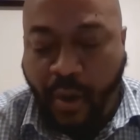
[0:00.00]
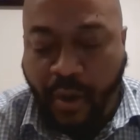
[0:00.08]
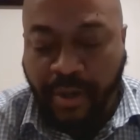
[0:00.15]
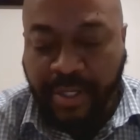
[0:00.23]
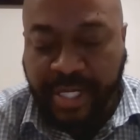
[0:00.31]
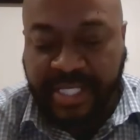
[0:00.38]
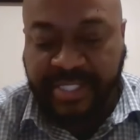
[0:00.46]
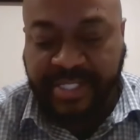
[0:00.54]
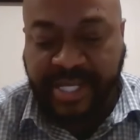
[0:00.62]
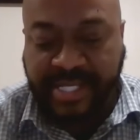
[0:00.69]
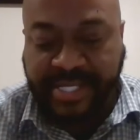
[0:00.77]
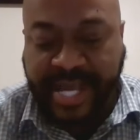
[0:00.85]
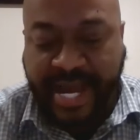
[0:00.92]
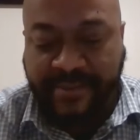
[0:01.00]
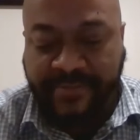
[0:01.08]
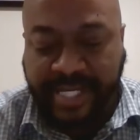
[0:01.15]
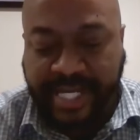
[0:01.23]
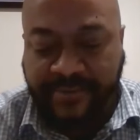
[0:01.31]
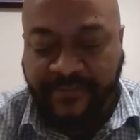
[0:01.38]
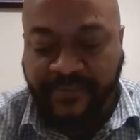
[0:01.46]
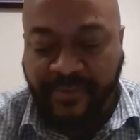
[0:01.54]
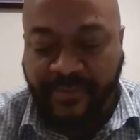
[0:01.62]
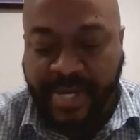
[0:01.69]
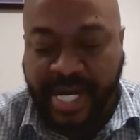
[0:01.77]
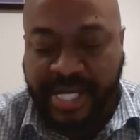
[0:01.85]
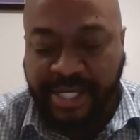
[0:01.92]
All these things I have kept from
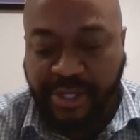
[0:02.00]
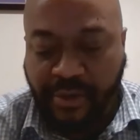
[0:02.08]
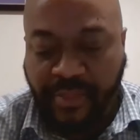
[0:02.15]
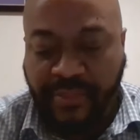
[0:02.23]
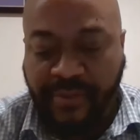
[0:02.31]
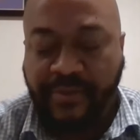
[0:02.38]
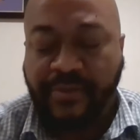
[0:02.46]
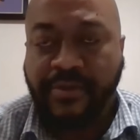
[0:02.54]
my youth.